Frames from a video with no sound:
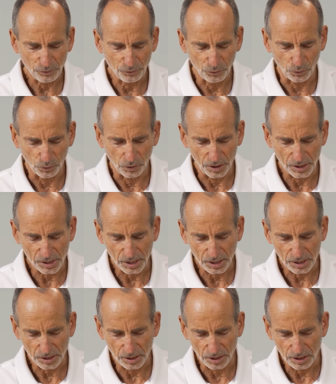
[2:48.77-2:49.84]
then you
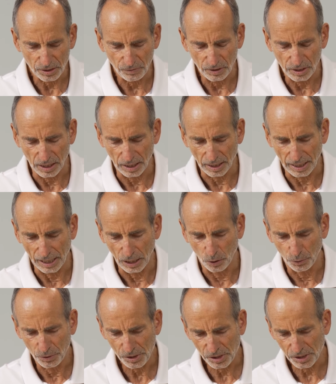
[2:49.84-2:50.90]
very carefully
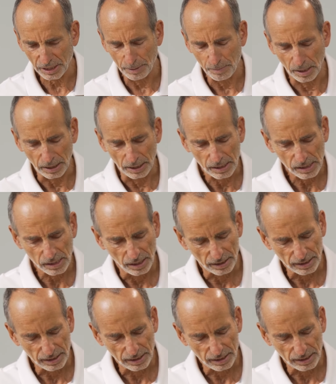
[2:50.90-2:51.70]
move your head up